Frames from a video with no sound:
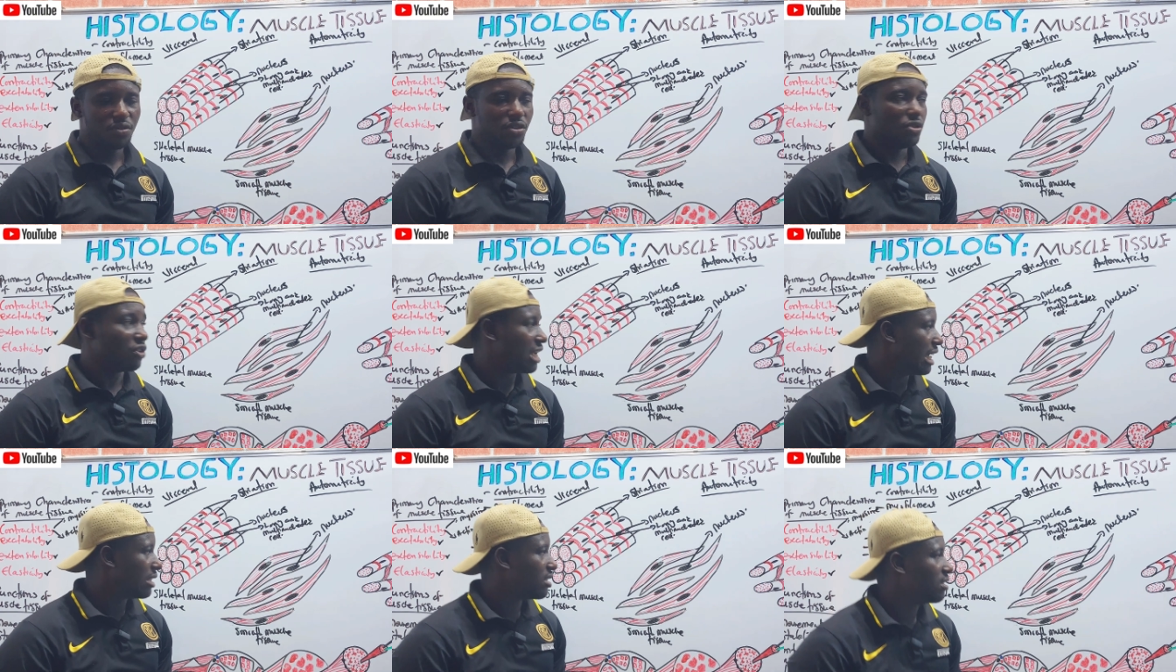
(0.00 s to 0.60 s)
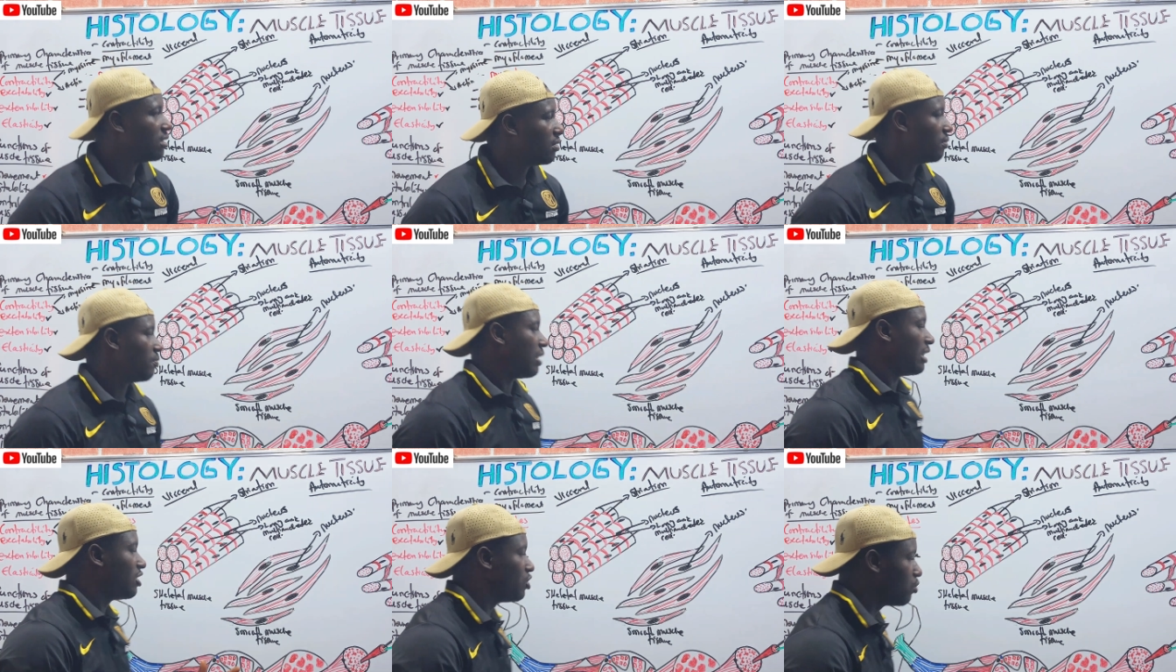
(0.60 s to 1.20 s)
You get,
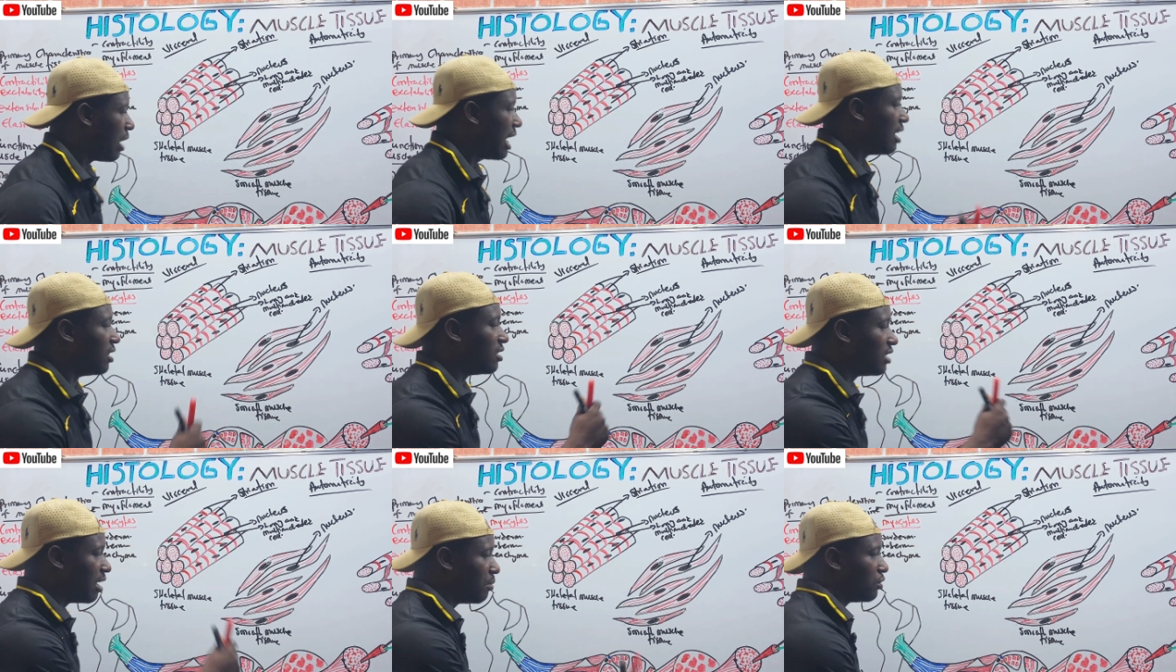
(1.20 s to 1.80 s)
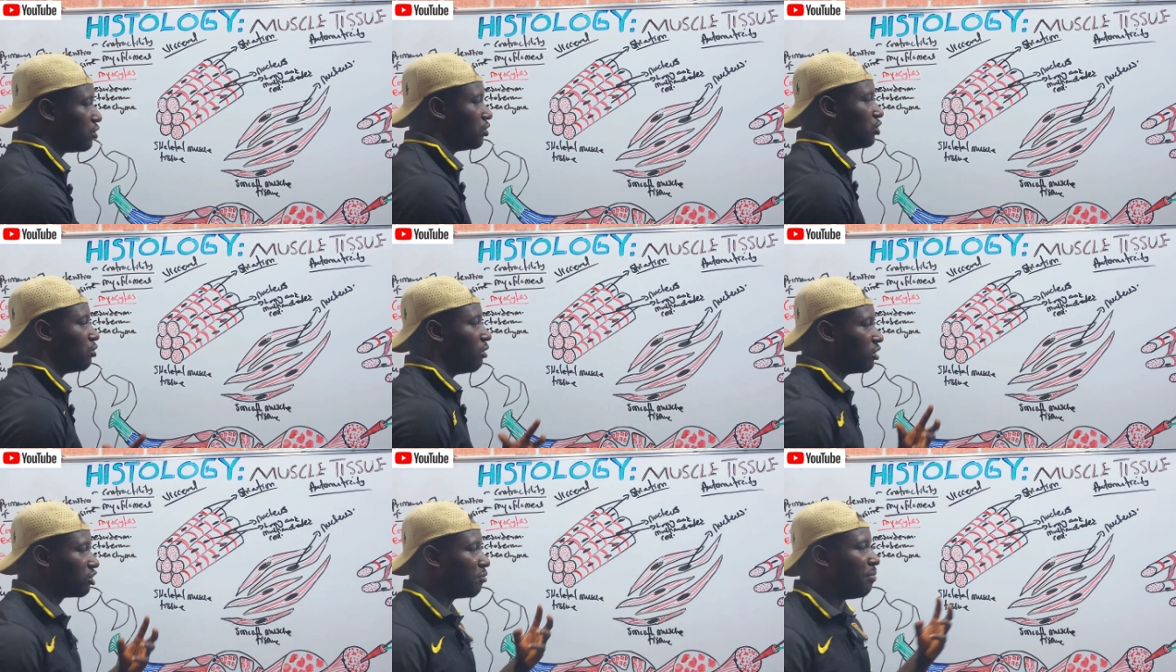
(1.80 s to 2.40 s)
that is why it's able to do
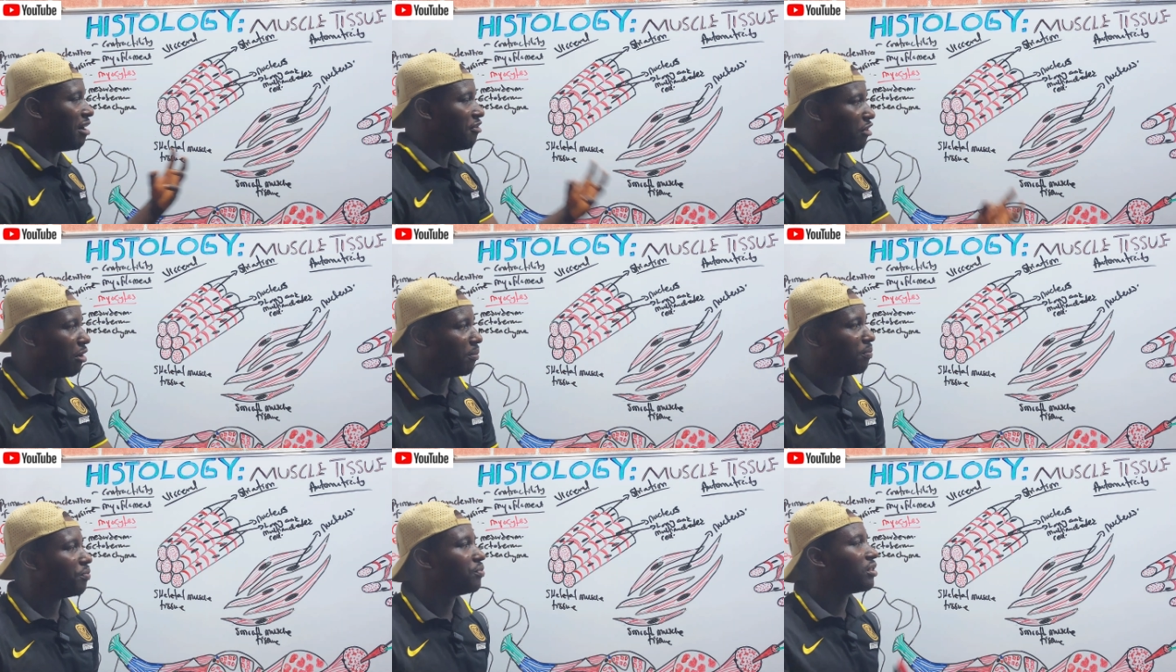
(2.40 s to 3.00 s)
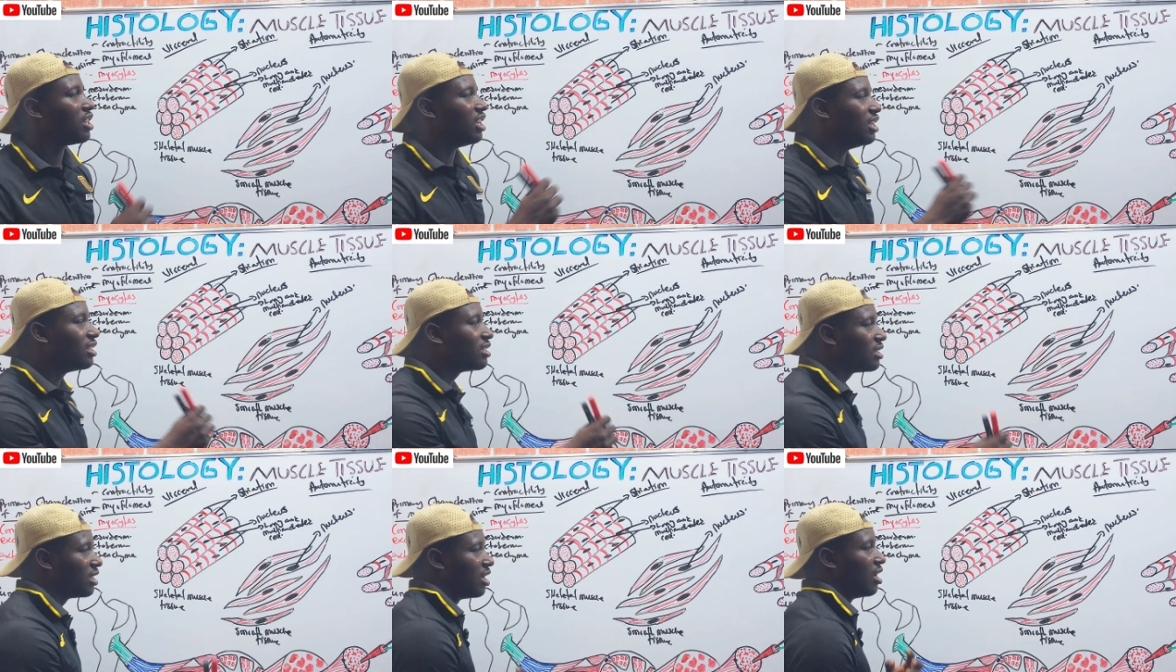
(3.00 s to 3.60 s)
what? To perform
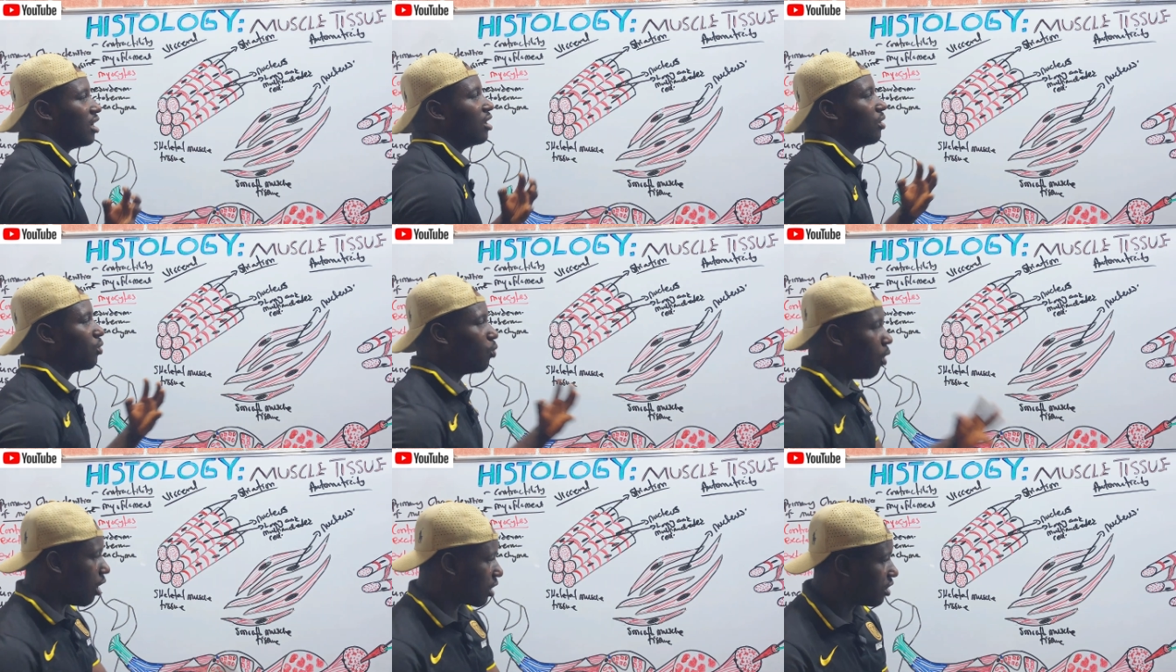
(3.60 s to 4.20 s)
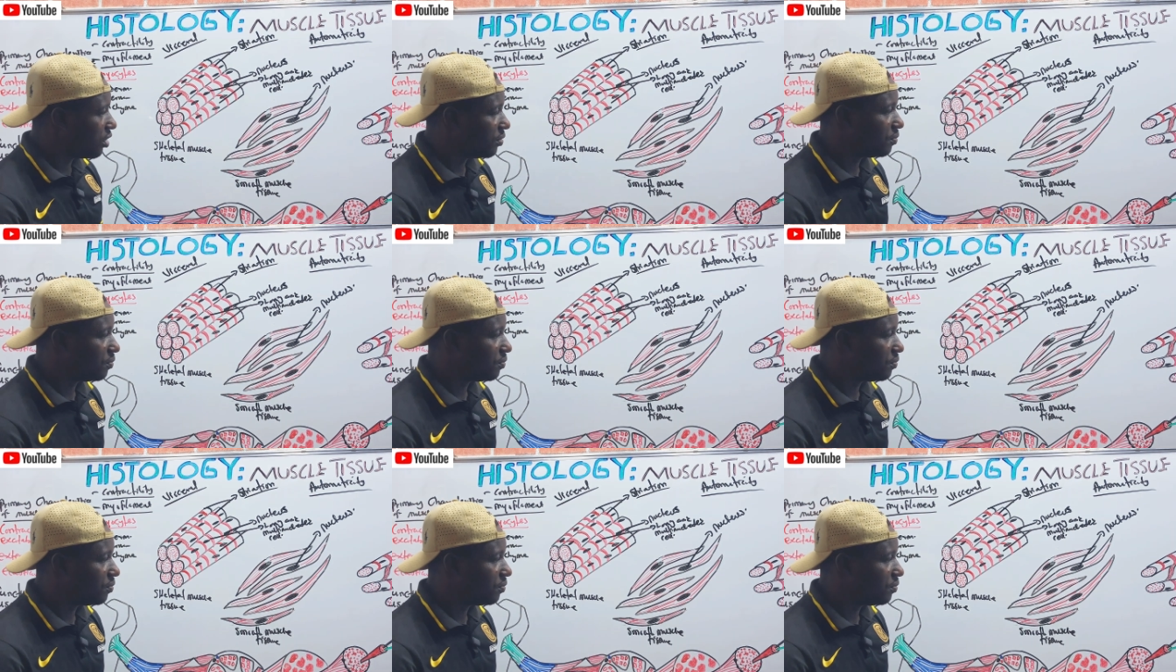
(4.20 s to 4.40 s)
its work.